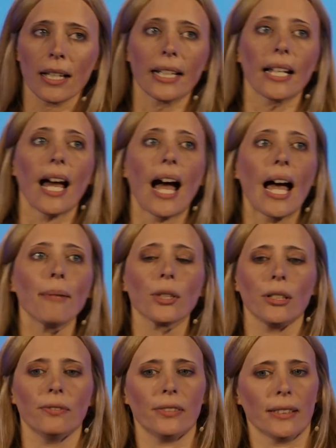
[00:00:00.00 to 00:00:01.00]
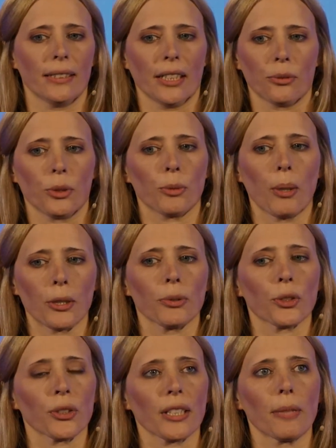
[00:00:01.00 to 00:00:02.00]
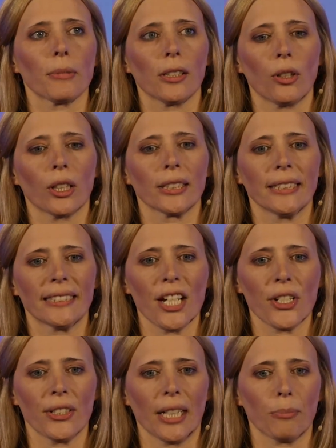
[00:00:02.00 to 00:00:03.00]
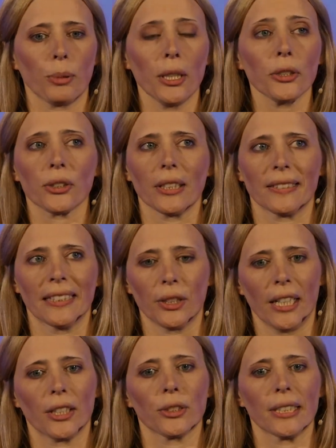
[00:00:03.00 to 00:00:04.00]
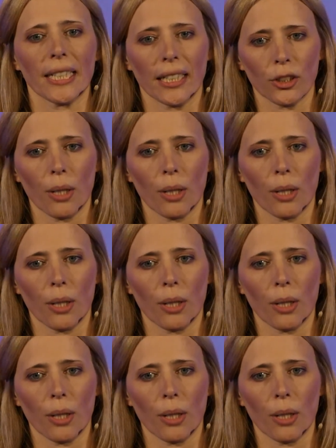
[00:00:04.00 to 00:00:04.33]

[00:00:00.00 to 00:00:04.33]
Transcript: And I'm convinced that responsible, sustainable organizations that prioritize integrity